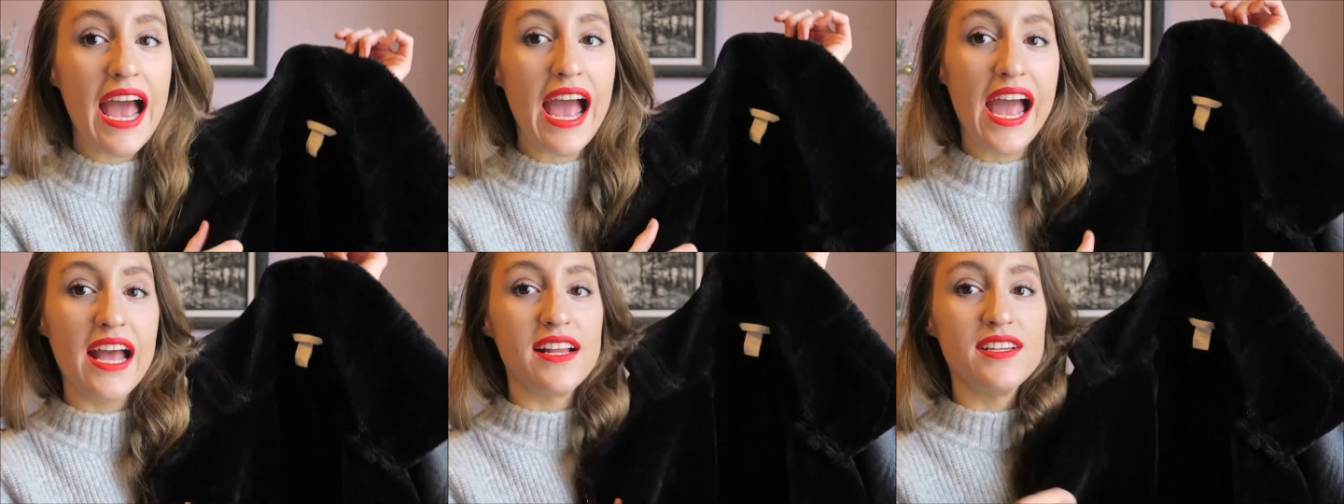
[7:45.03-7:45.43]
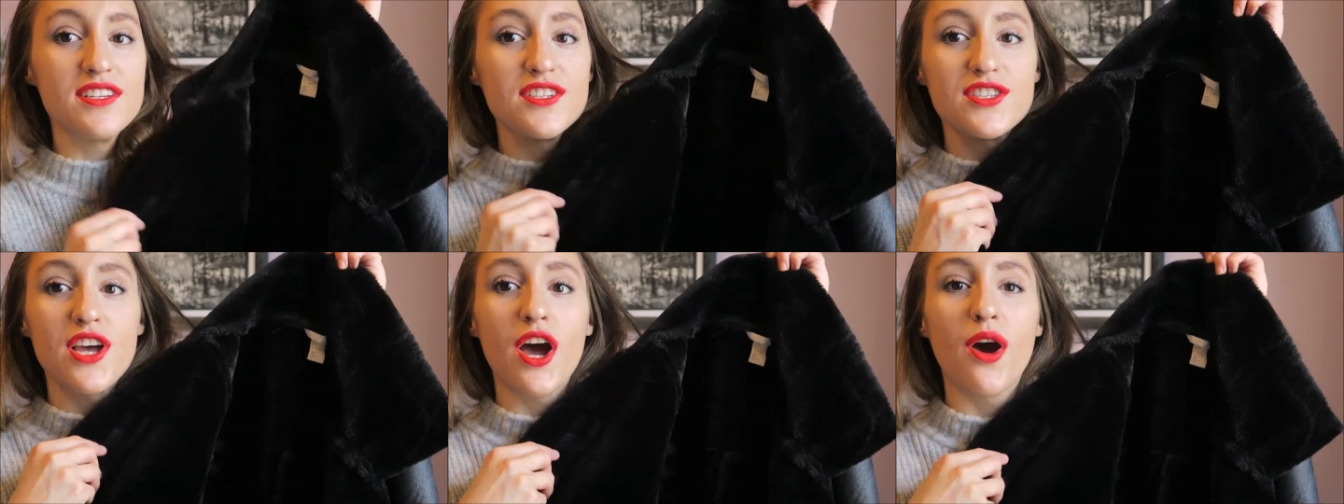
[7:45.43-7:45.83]

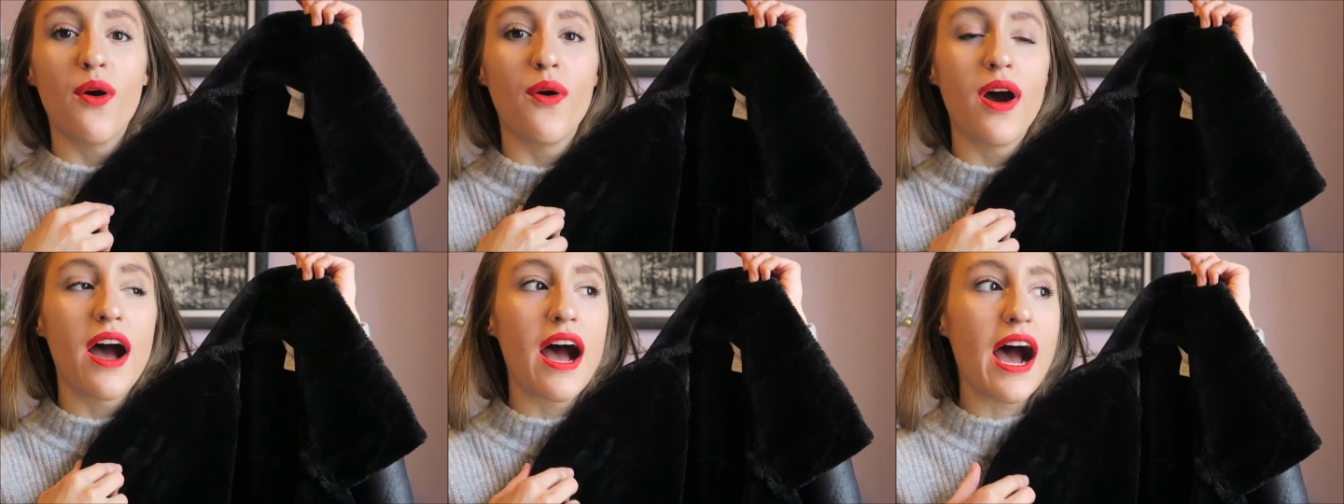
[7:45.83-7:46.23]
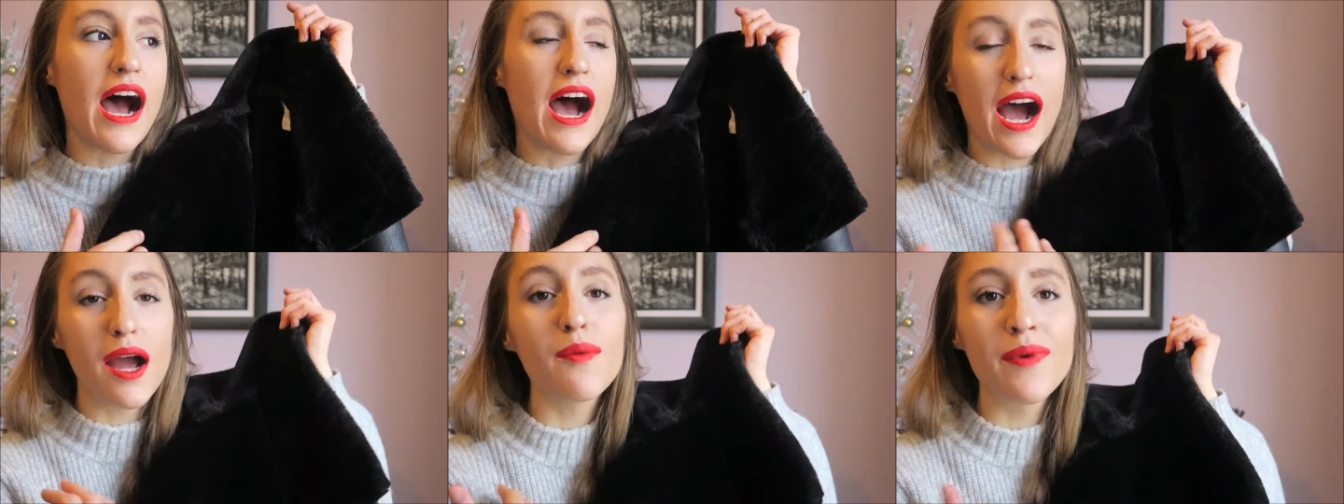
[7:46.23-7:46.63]
And so
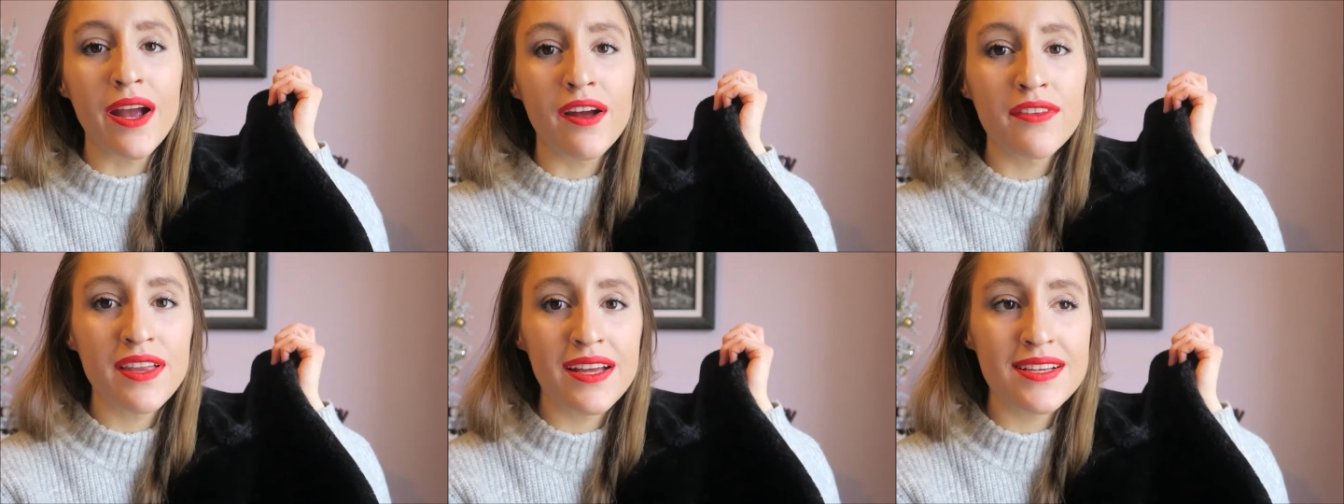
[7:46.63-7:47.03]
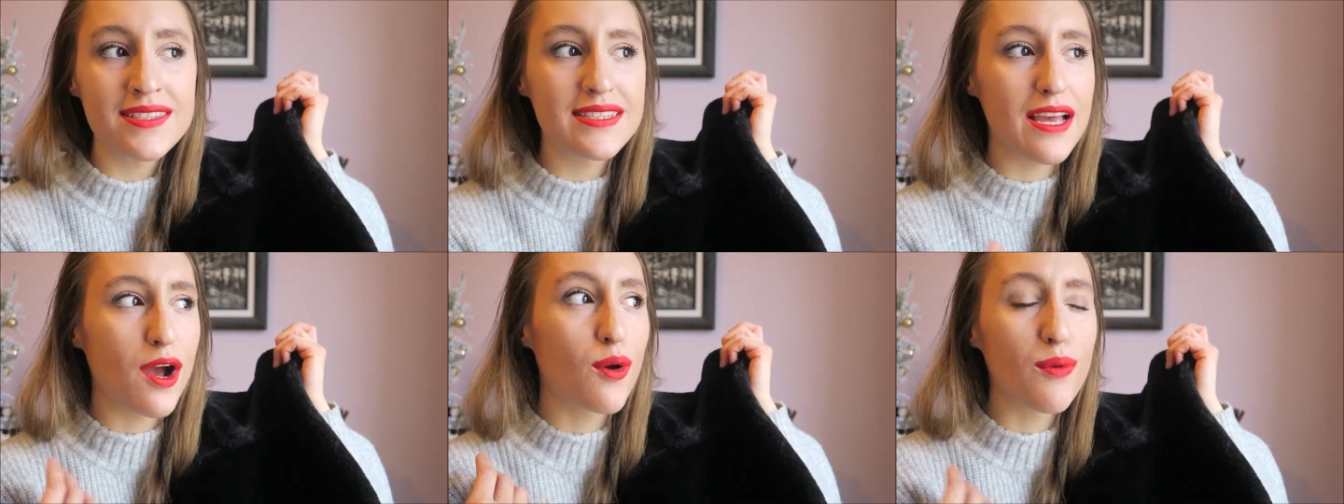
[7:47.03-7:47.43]
I wear
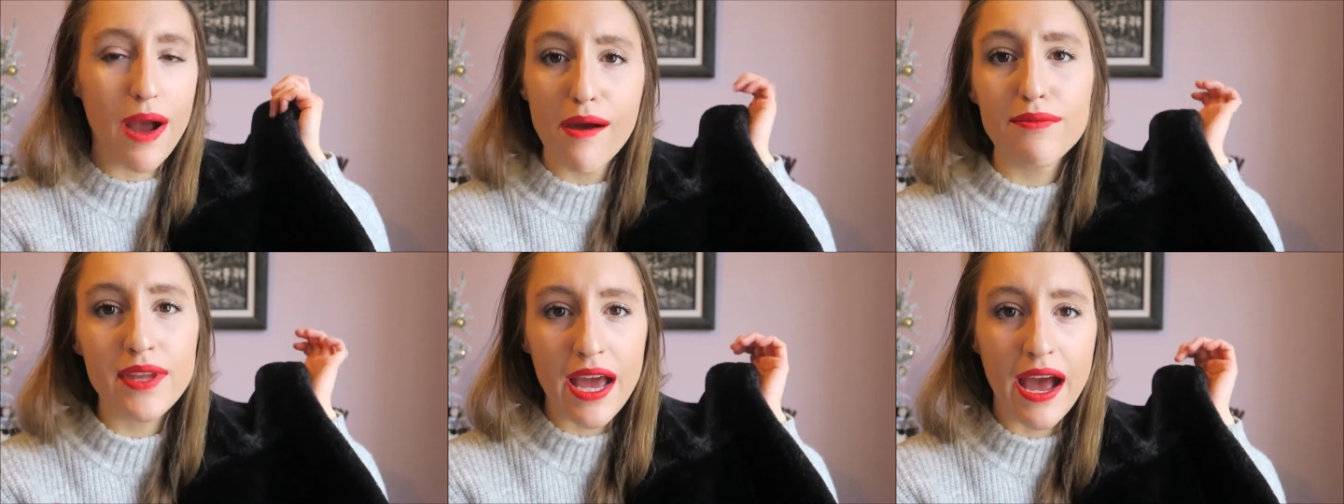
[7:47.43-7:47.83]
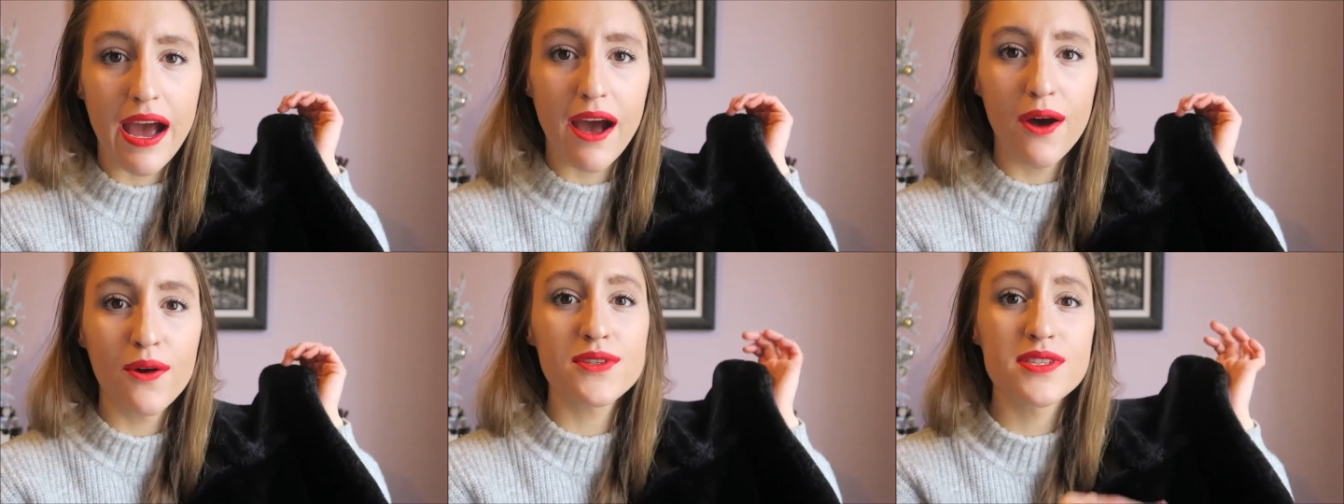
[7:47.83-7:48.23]
this around the
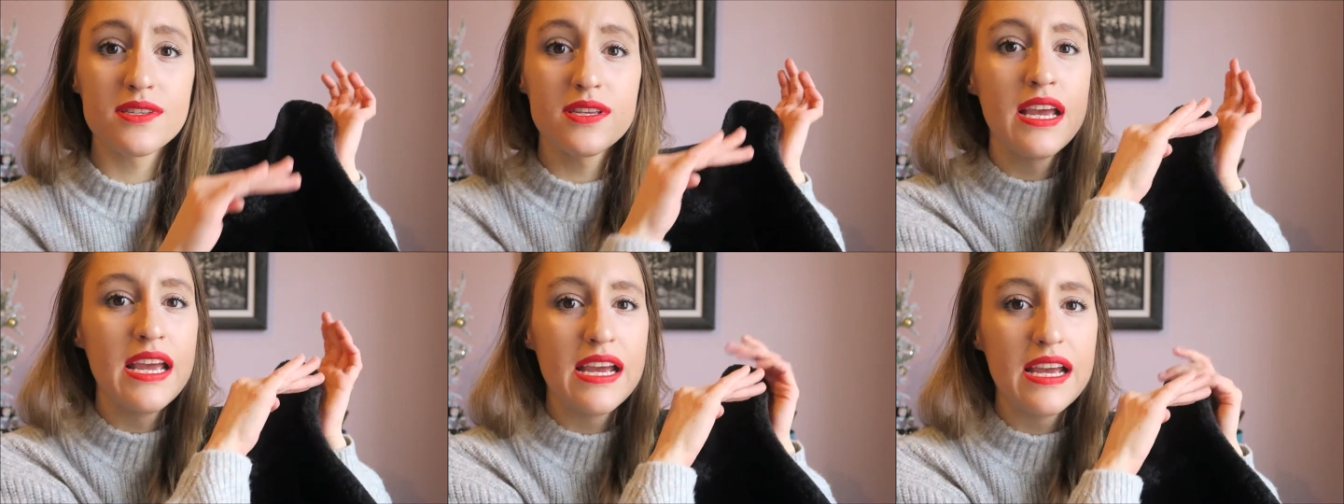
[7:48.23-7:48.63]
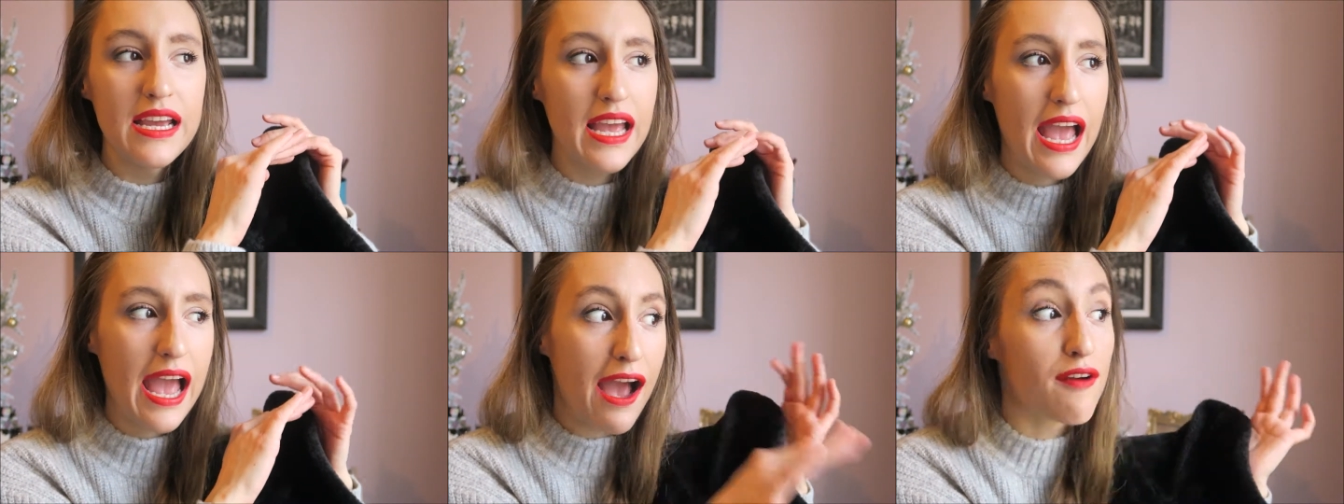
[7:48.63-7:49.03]
house
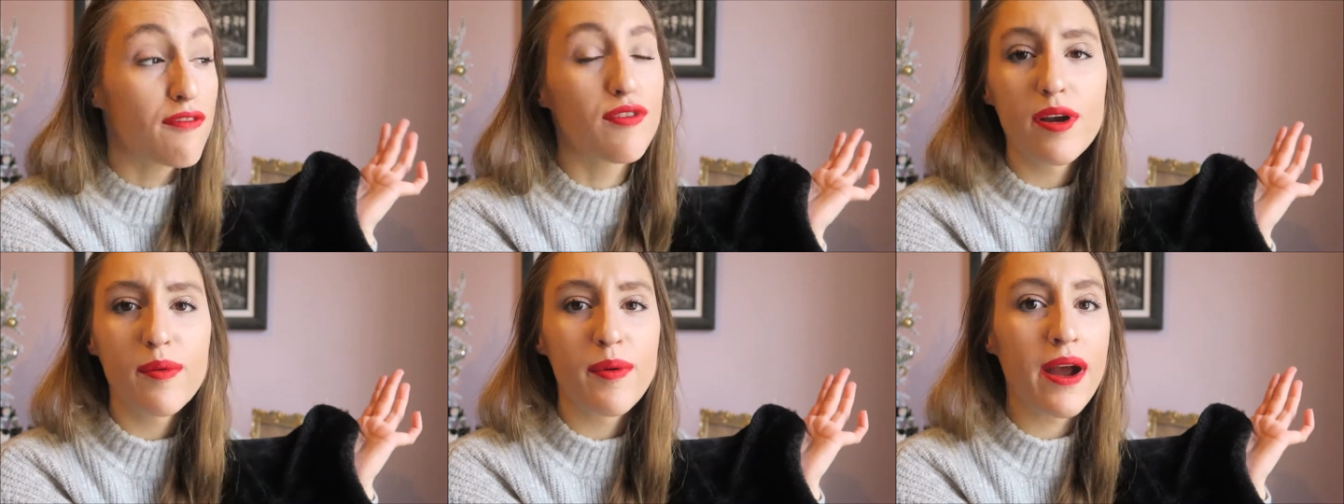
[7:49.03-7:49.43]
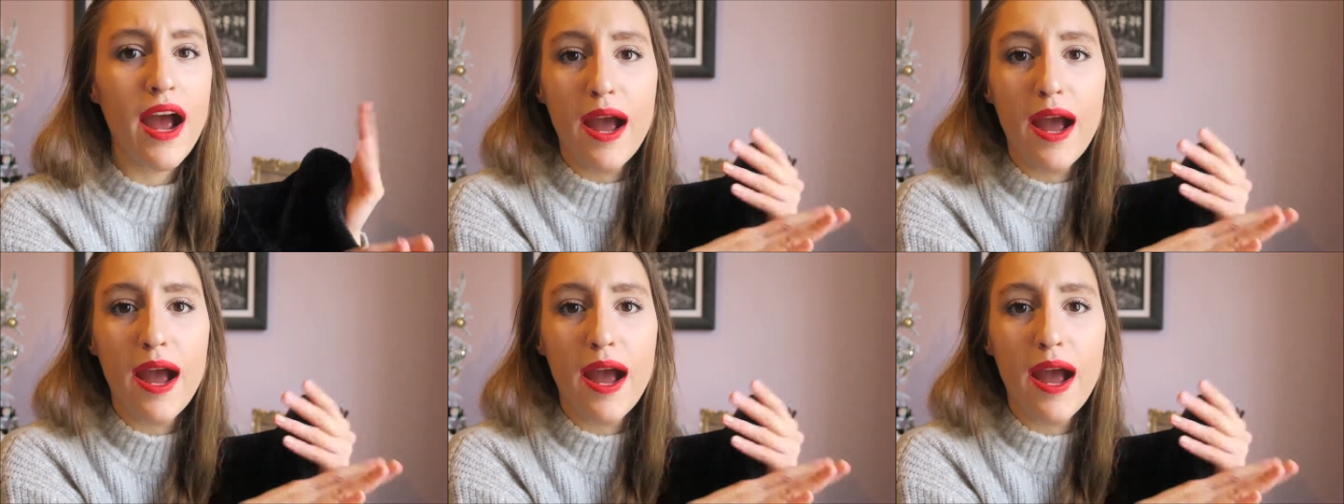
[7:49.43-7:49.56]
everywhere.